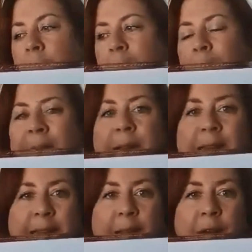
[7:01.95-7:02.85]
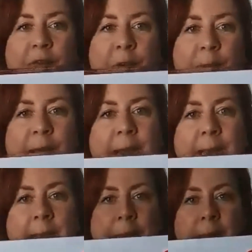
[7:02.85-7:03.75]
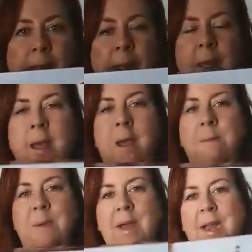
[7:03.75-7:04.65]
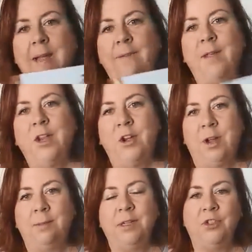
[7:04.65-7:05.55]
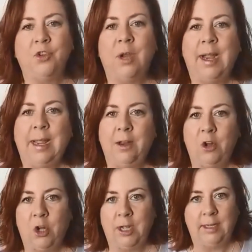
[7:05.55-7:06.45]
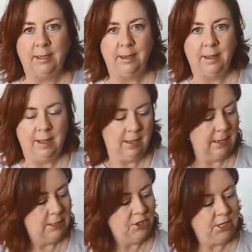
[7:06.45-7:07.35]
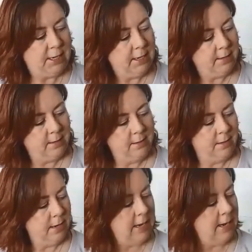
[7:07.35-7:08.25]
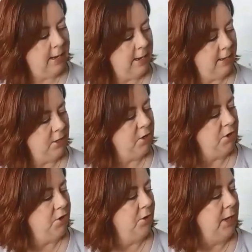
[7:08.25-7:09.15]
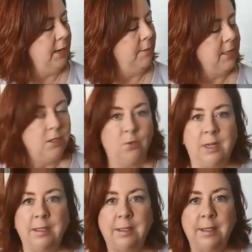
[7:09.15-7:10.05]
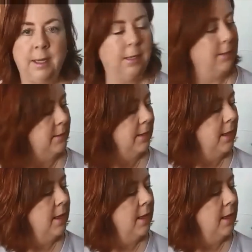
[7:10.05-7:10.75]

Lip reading: I mainly got it for bacon, but I figure I'm going to try it on chicken. And you could do like mozzarella sticks,